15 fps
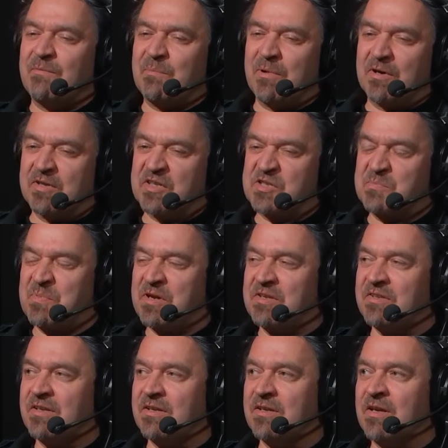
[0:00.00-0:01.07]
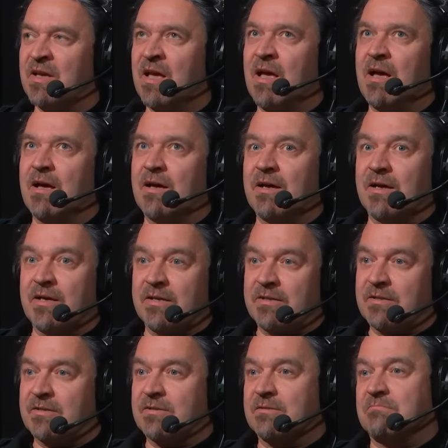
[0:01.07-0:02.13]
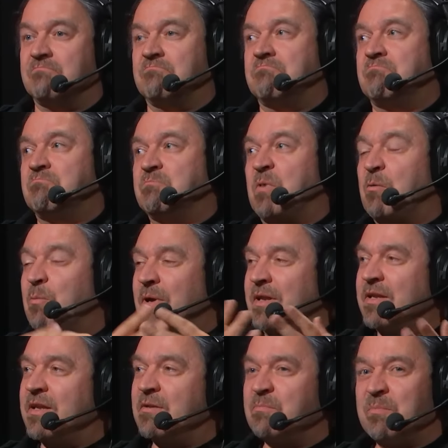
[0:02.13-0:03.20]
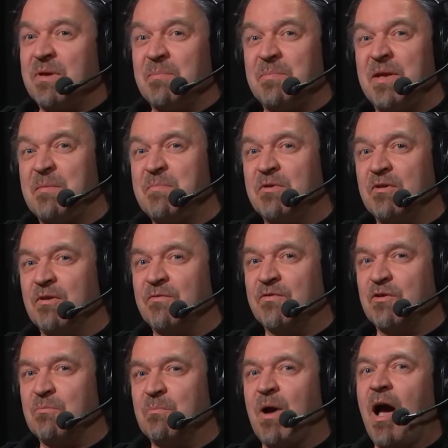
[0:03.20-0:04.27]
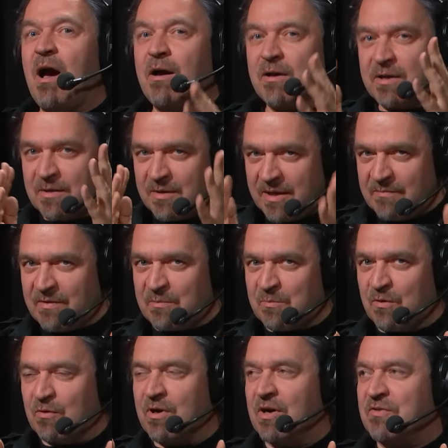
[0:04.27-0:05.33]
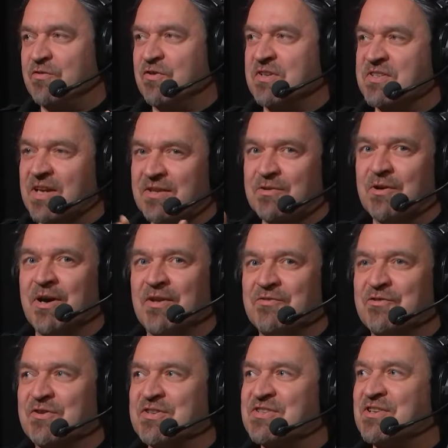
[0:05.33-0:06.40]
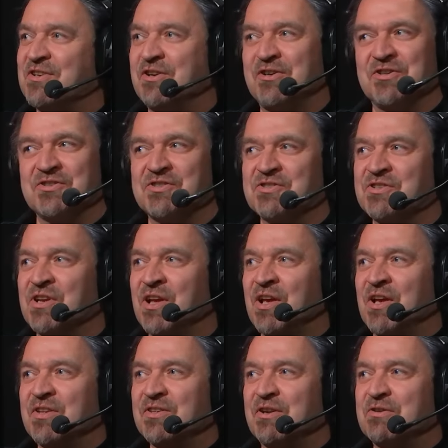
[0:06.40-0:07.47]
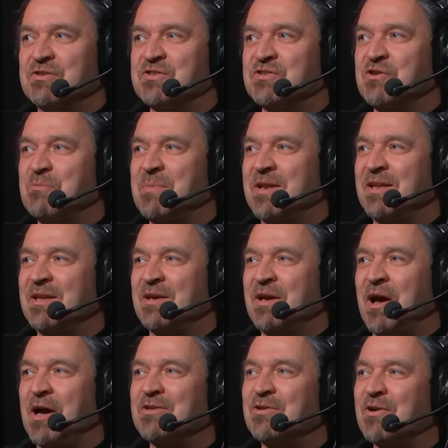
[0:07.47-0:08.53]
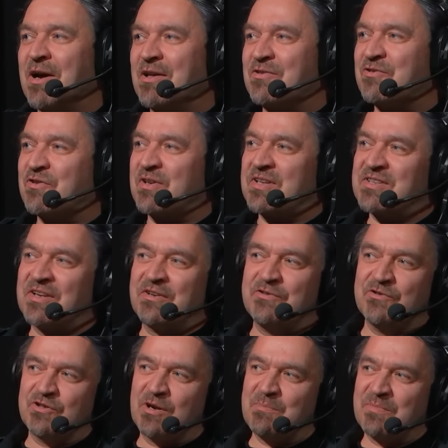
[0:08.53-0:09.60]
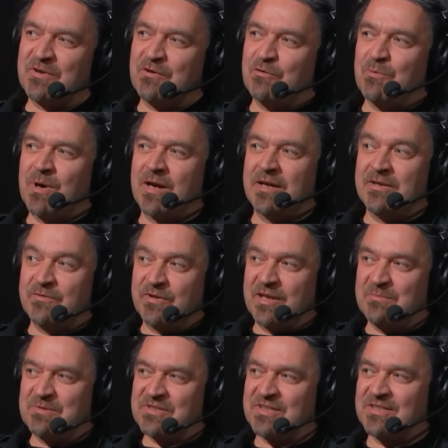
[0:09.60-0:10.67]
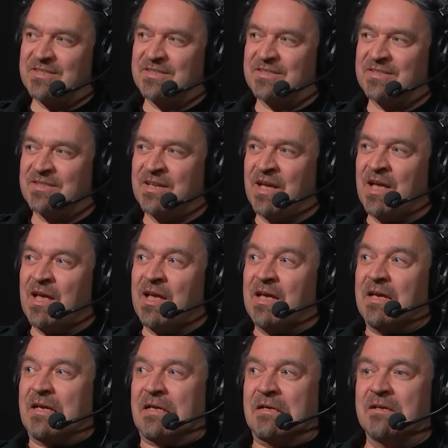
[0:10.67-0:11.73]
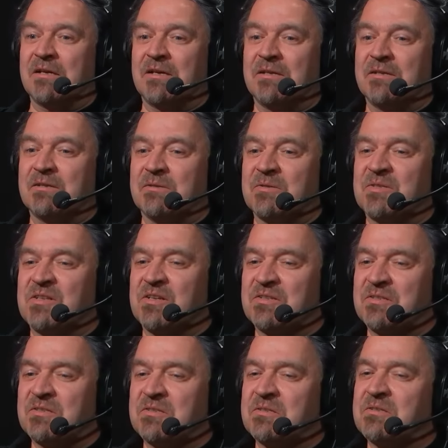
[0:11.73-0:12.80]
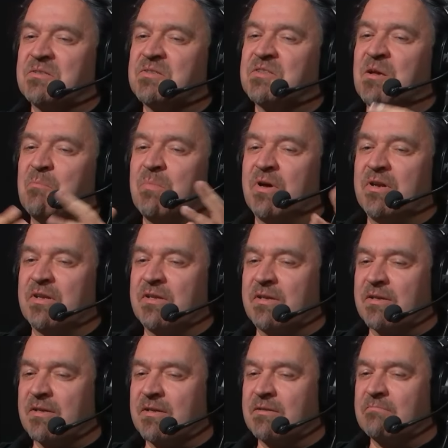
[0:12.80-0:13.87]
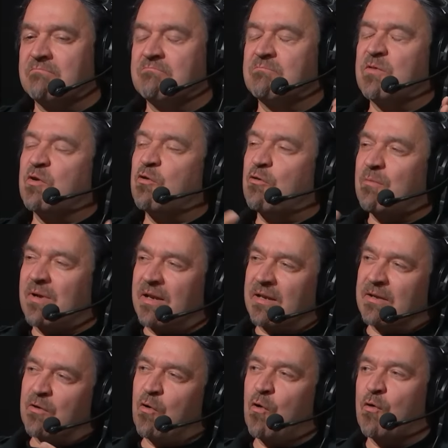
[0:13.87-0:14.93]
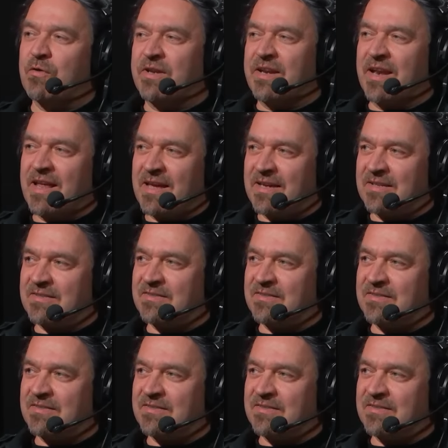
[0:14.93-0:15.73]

participating, and we need people from even more countries, other countries. There are so many other countries in Europe who are into demoscene, and just somebody who will coordinate